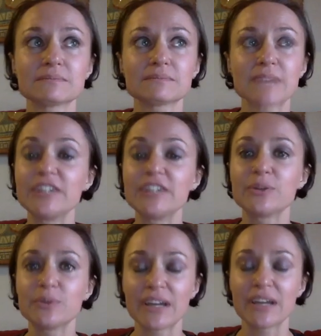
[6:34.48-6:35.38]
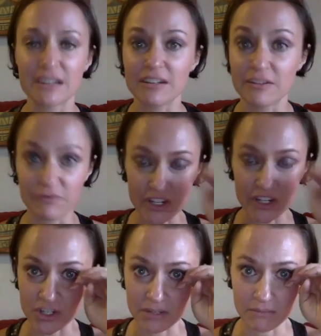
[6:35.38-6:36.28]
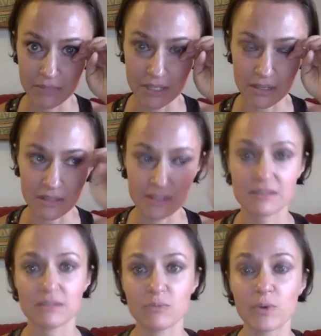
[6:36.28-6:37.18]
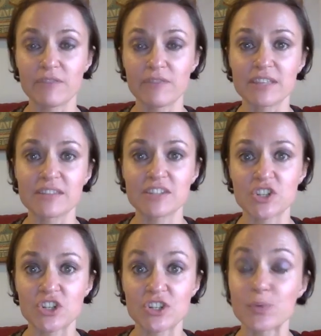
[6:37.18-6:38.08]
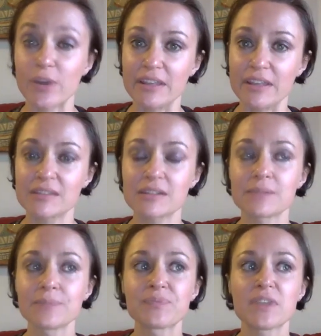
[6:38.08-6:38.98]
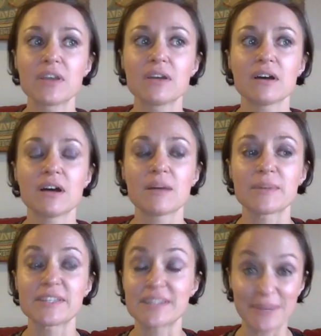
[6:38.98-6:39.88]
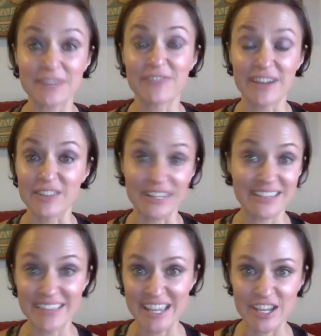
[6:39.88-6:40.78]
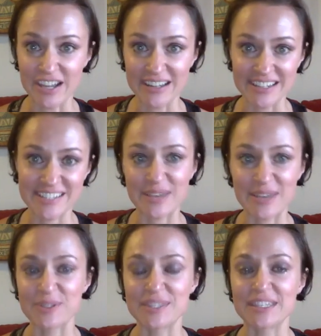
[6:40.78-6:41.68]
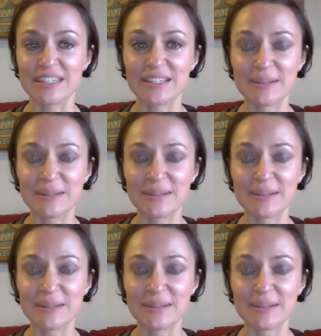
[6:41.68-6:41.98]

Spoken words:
I knew I had an infection because one of the incisions raised on my stomach finally, thank God, because that was the